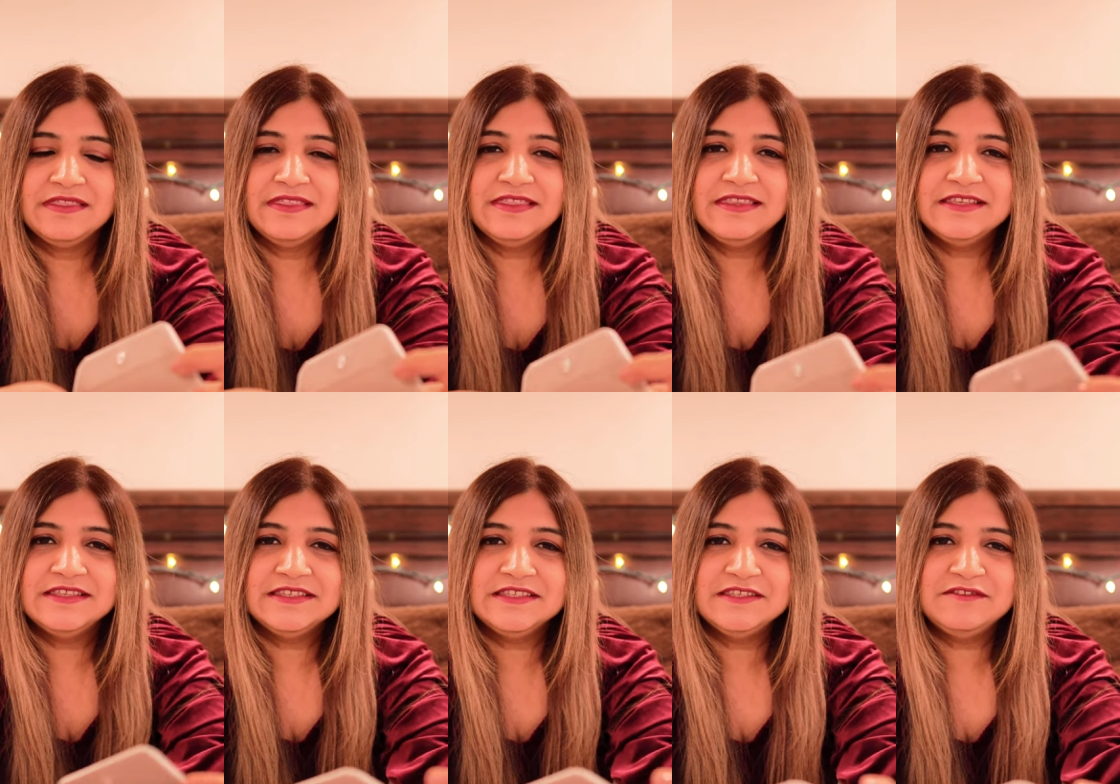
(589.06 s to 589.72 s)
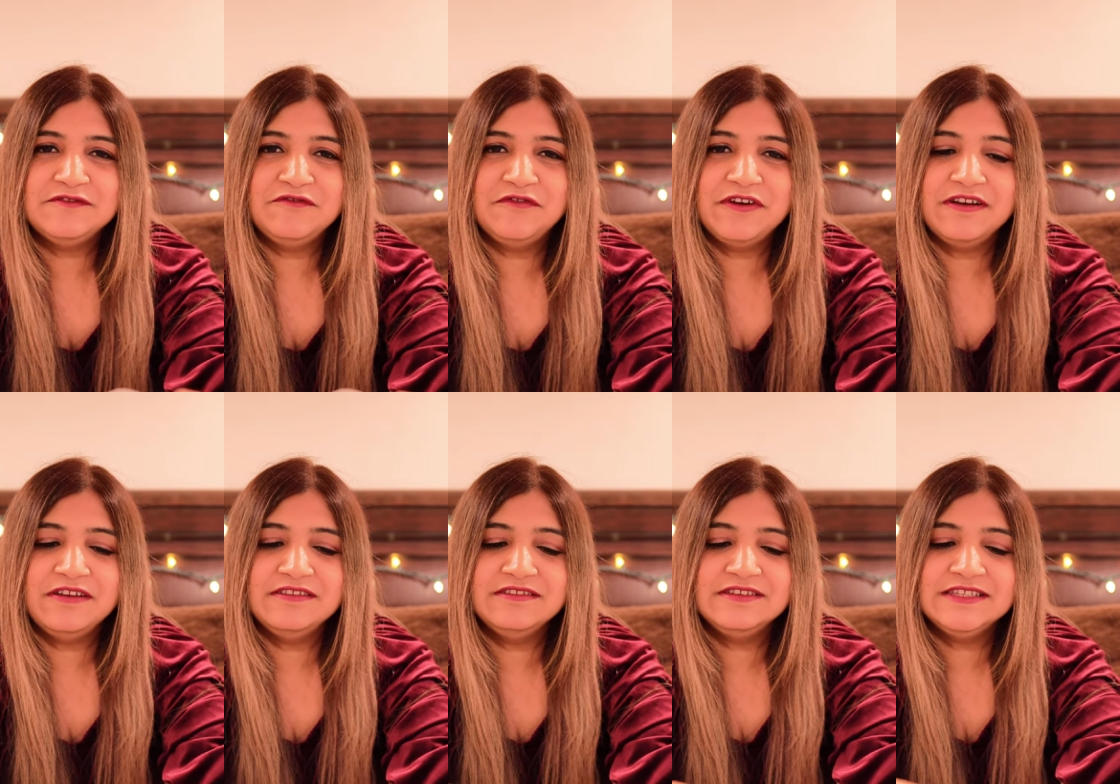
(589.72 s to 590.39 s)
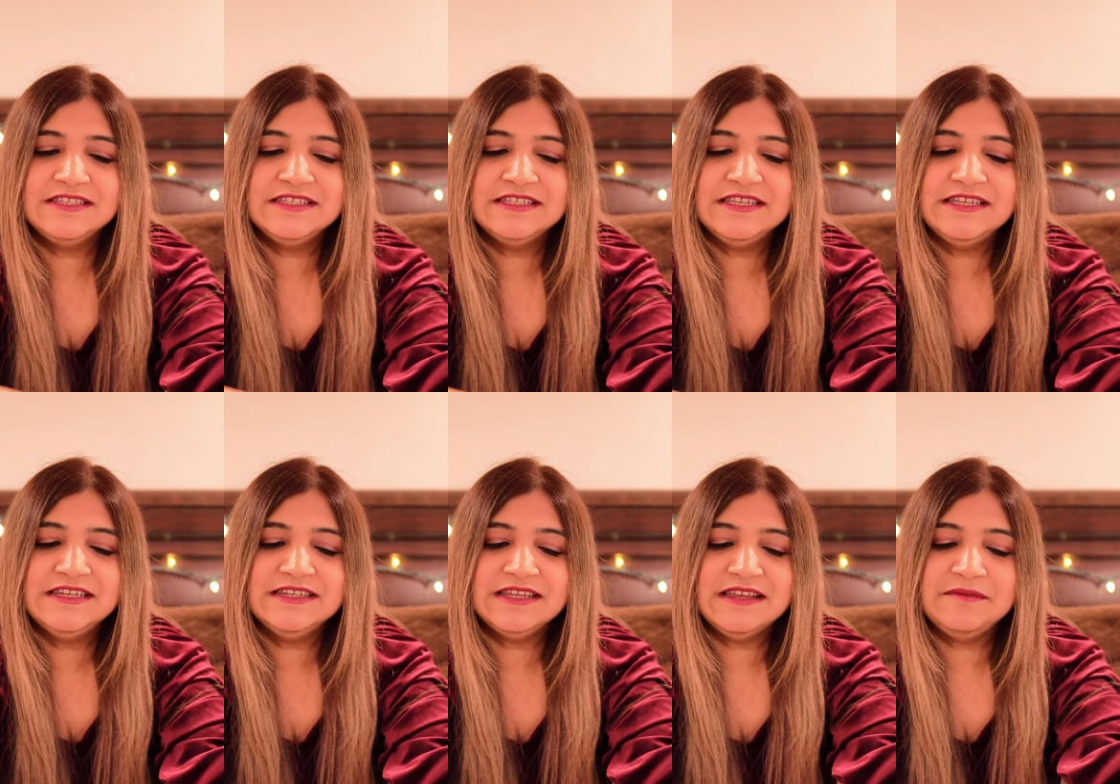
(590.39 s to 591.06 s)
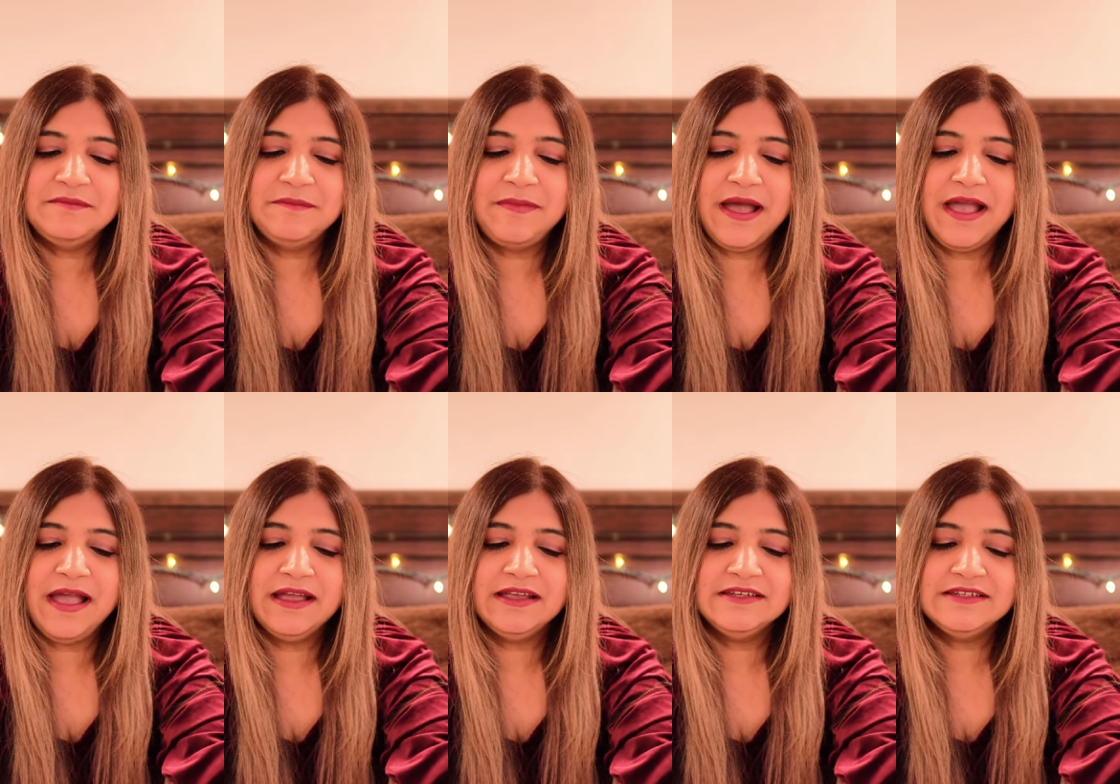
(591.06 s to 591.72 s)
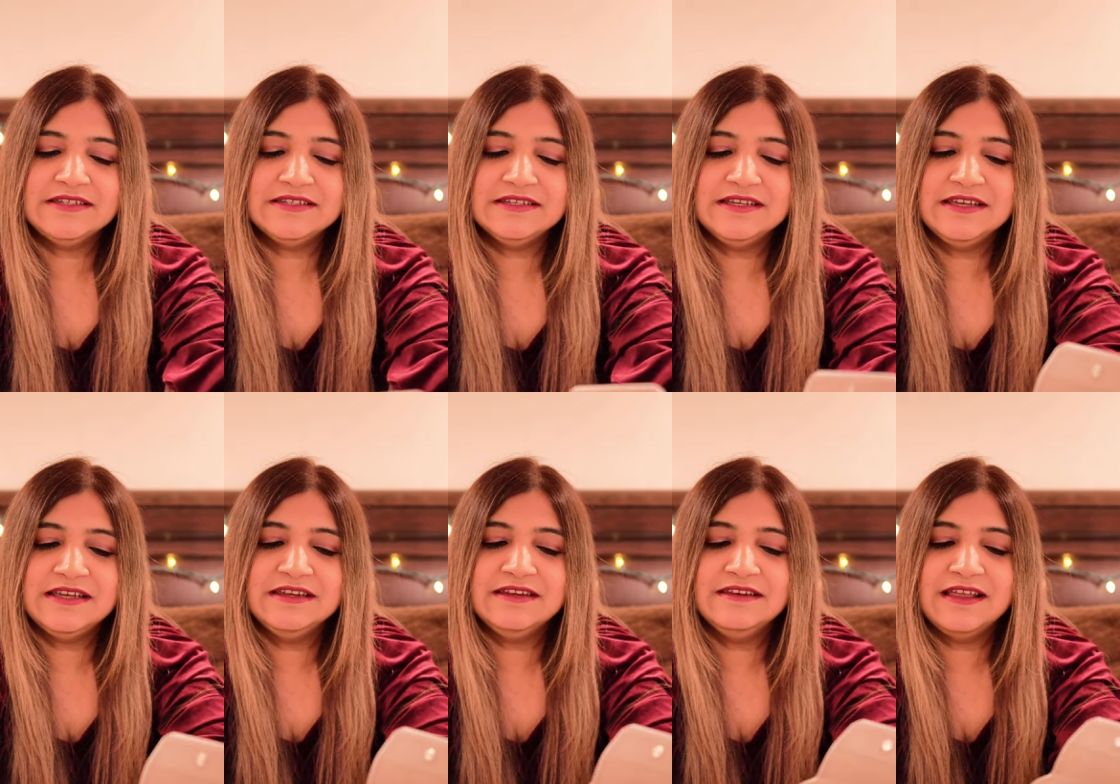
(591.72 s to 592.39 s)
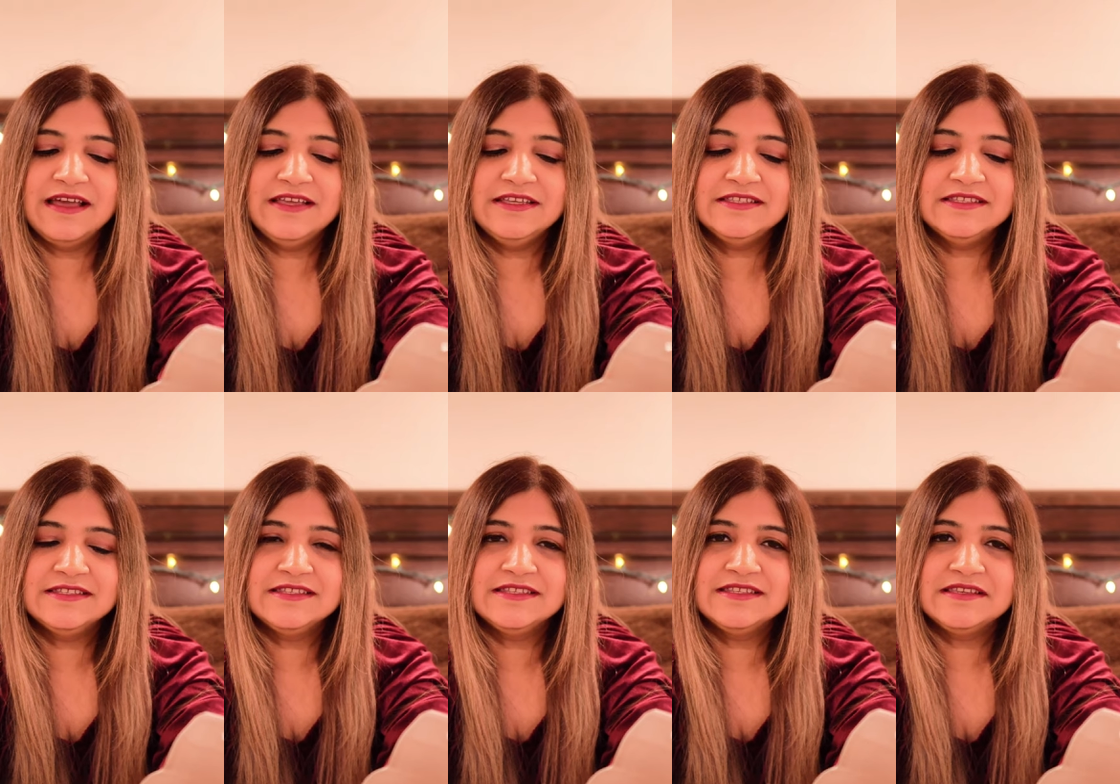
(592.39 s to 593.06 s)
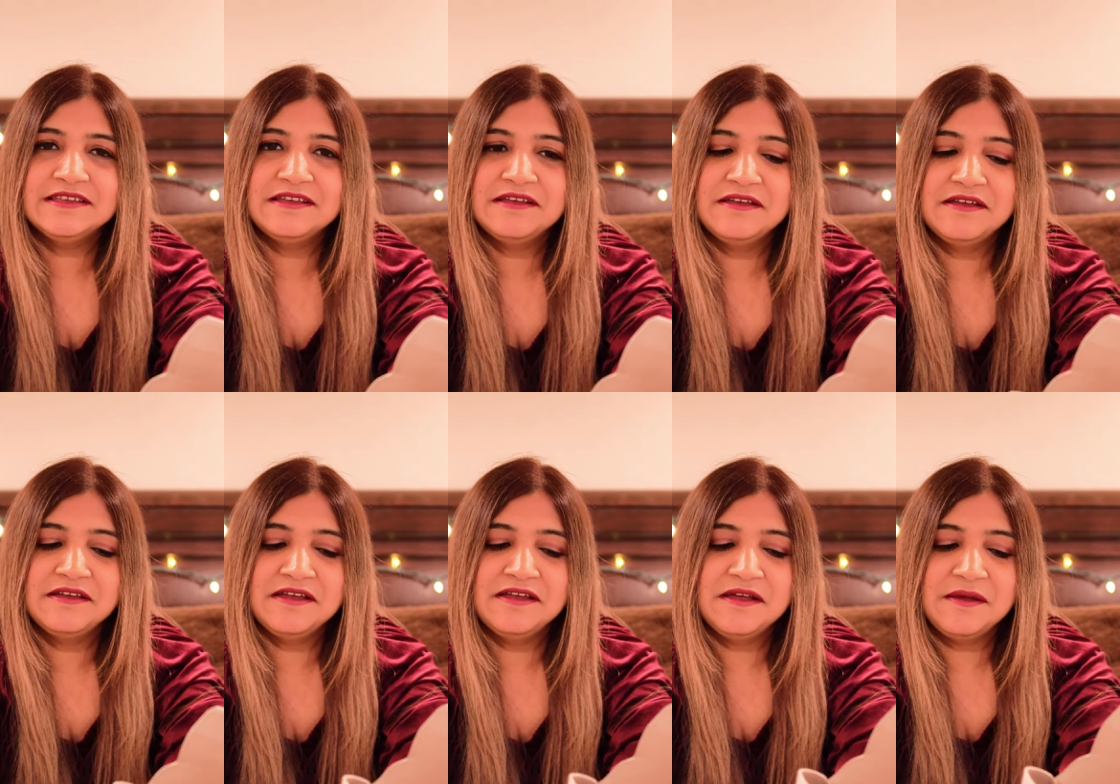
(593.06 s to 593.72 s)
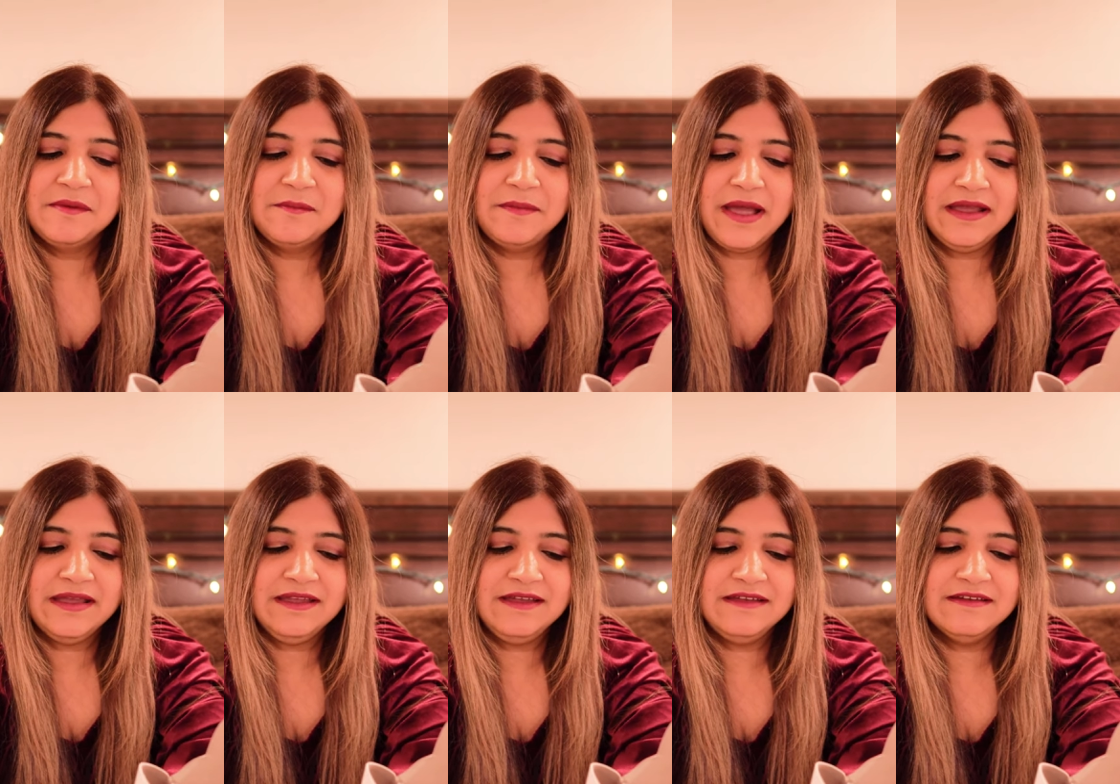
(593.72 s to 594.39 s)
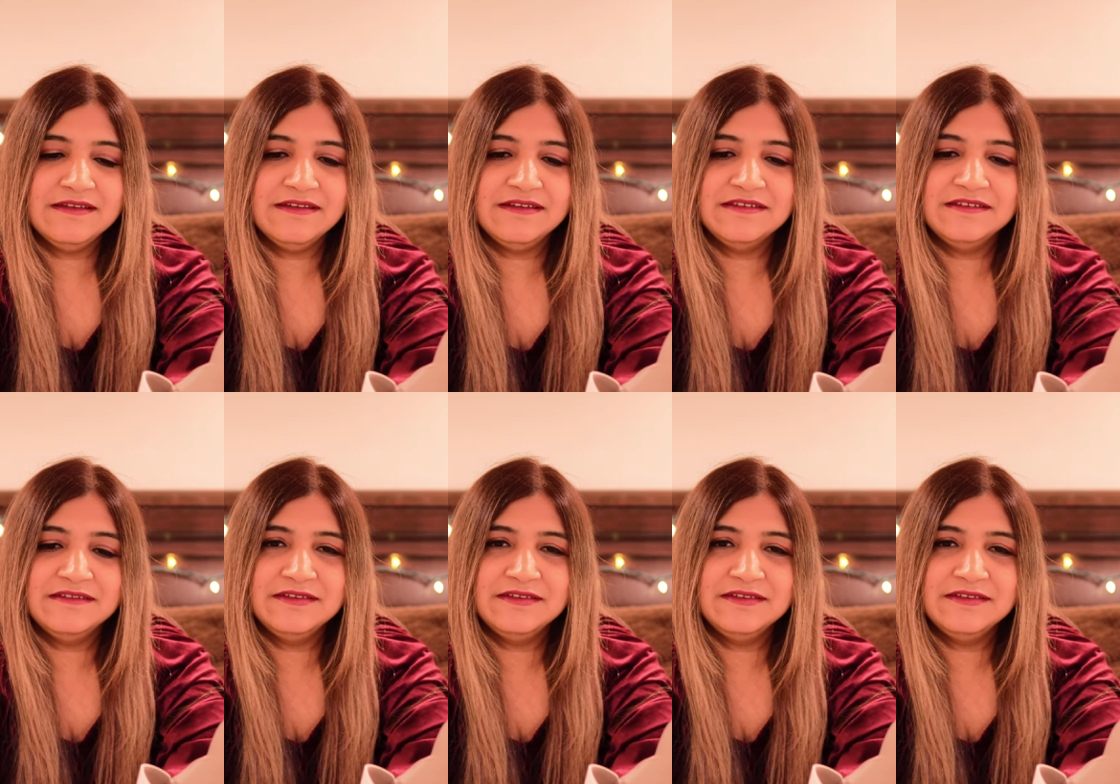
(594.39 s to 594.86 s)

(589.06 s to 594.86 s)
This is further sealed and packed in a nice packing here.